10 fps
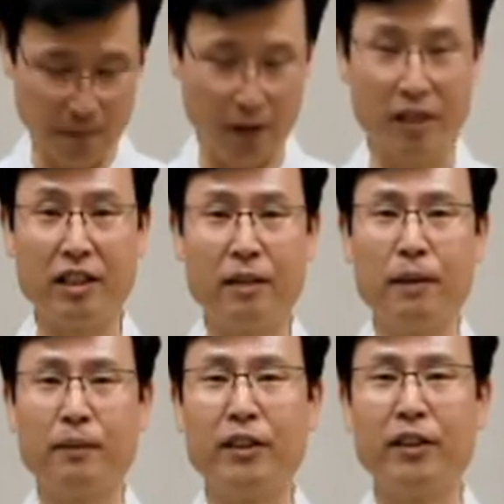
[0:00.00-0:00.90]
Your stomach
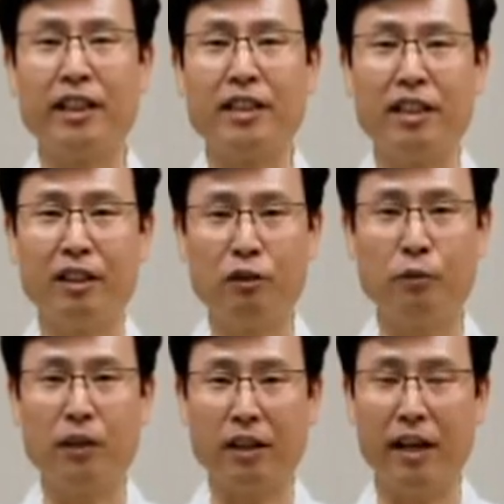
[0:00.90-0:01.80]
meridian start to
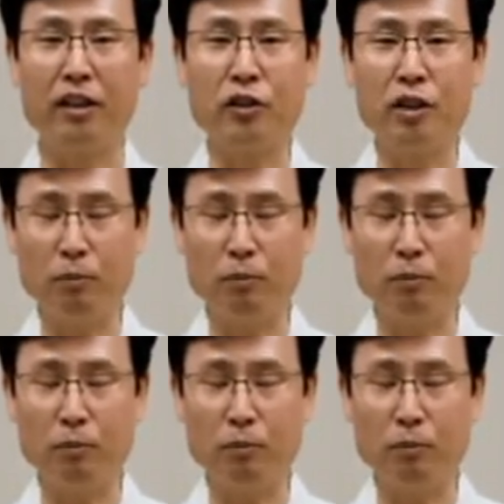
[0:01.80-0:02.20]
work. Energy is